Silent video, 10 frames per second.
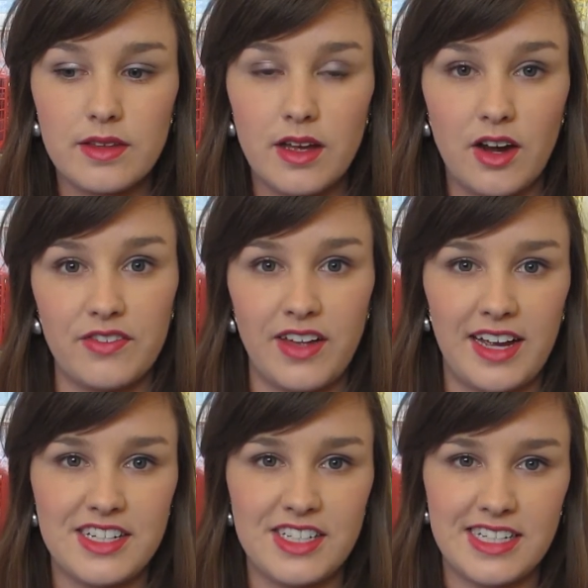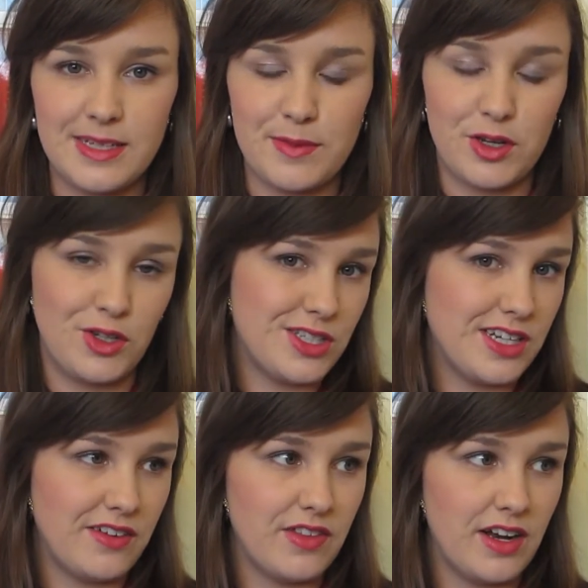hopefully I can share some of the new
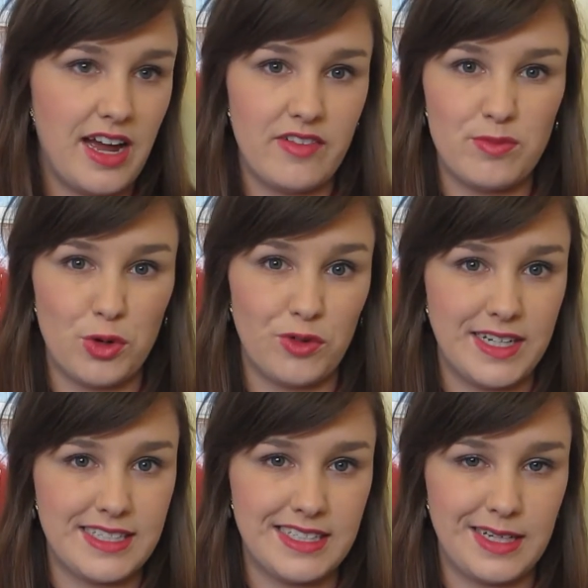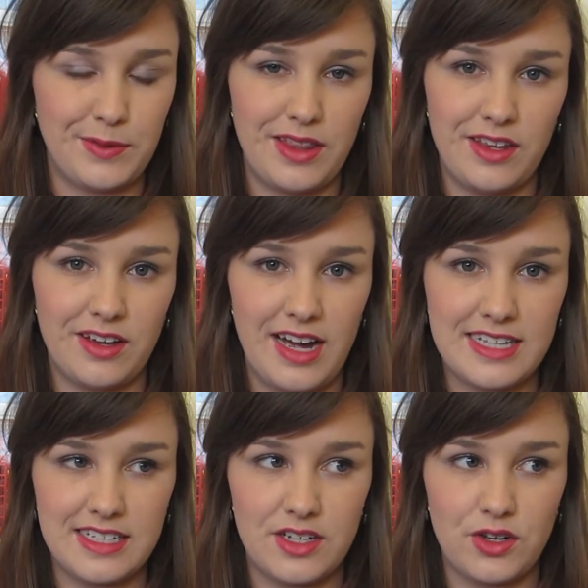stuff that I have bought recently with you
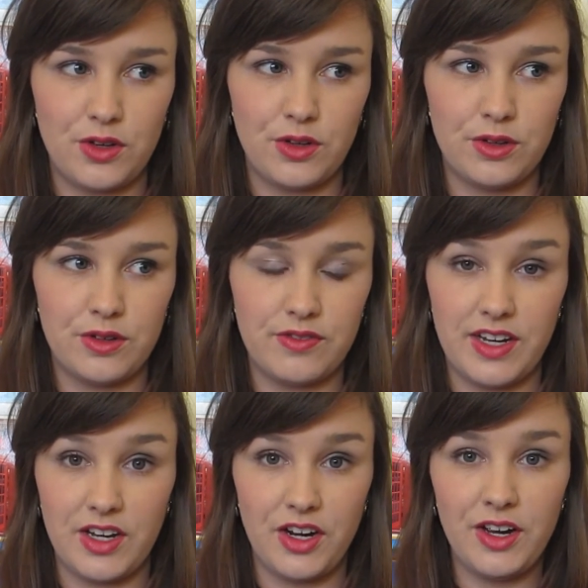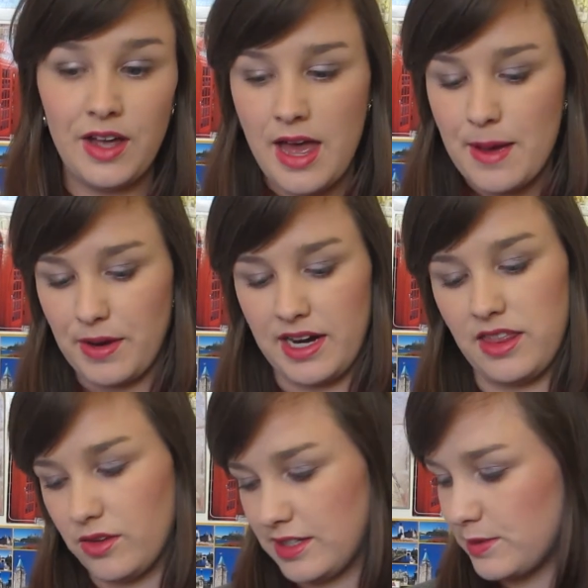guys in a new video. But I
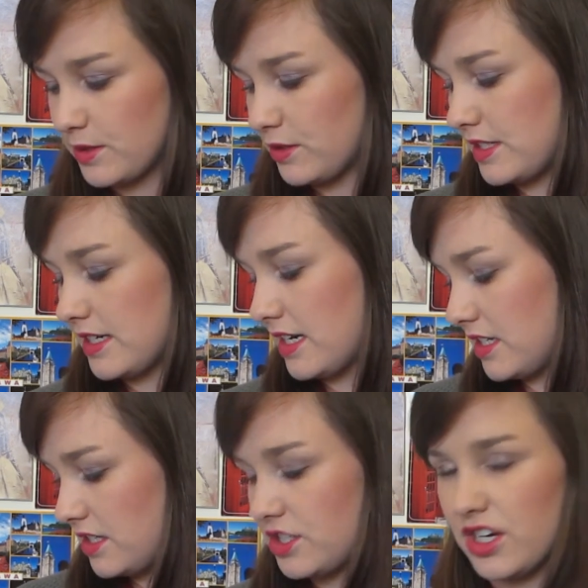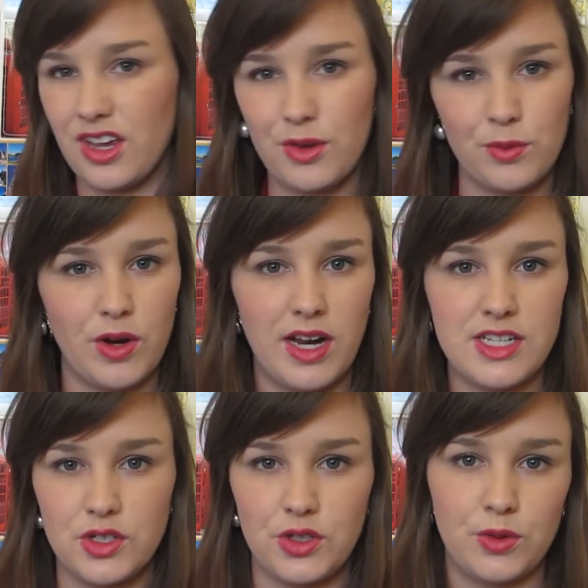thought this was a good start just to show you what I
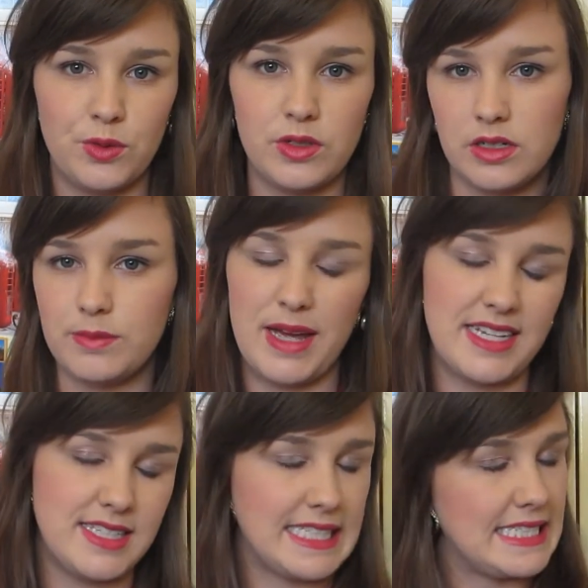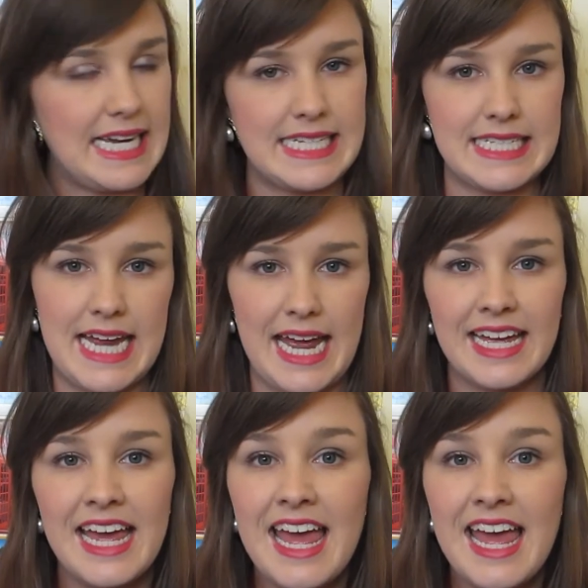do basic day to day.